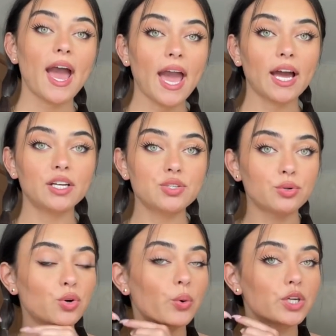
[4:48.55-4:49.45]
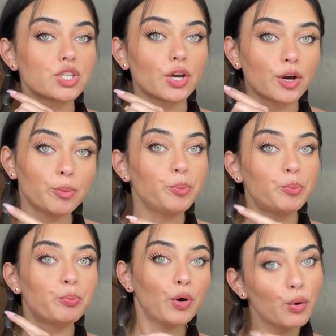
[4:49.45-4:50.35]
and you're going to
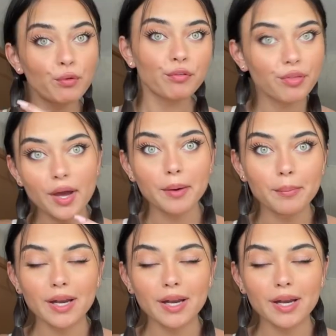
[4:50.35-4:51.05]
poof them